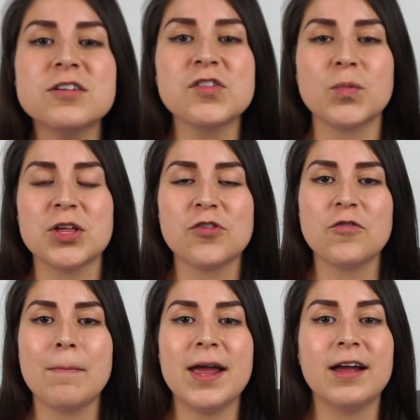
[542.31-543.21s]
the switch
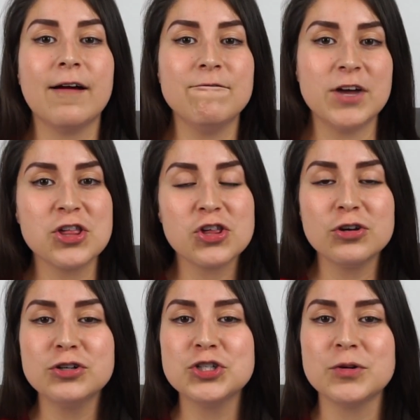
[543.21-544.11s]
from a
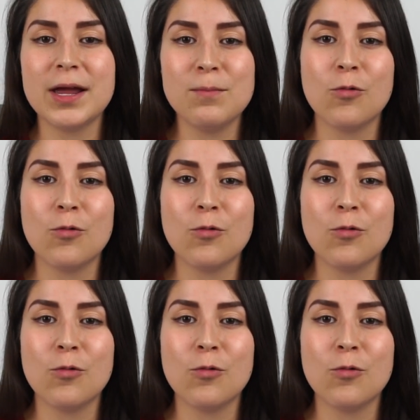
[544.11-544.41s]
conventional to a